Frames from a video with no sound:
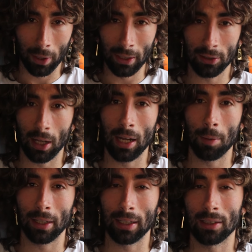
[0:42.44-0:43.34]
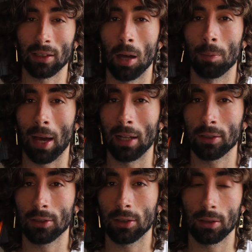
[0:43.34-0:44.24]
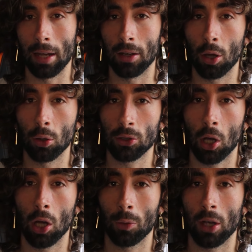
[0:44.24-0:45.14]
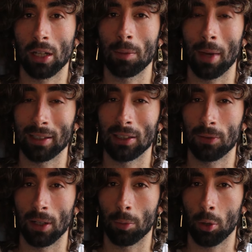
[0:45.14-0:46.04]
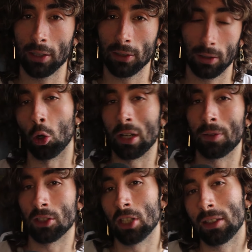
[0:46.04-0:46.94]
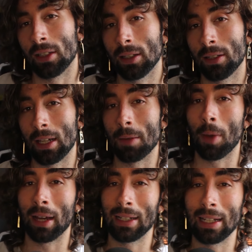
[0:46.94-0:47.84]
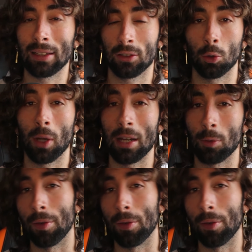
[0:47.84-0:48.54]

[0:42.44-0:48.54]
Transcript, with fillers: When this dynamic is unbalanced and those hardworking masses feel oppressed or even cheated, it might lead to a